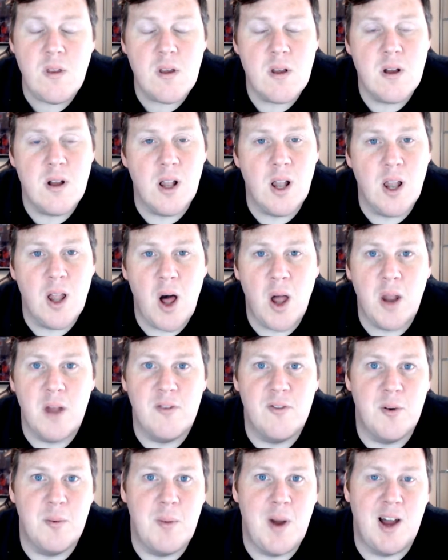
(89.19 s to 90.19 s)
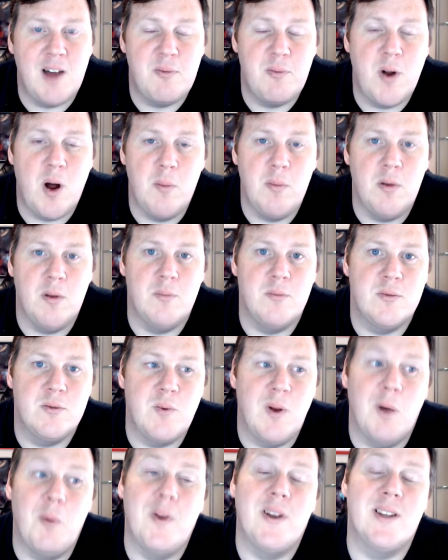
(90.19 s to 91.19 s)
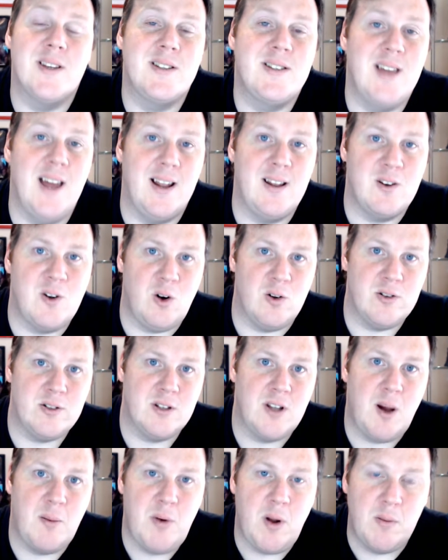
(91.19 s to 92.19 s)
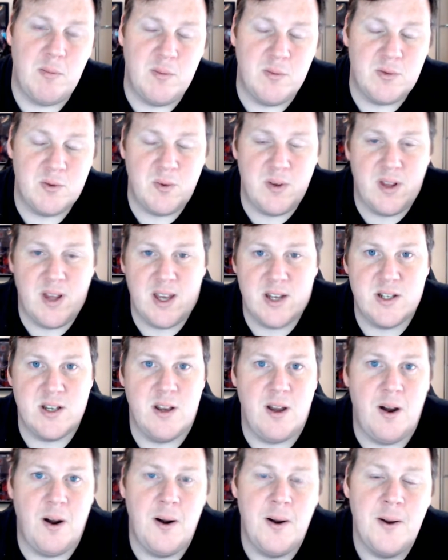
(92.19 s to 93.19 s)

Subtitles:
A lot of them have problems. Well, Windows 10 causes a lot of problems with HDR.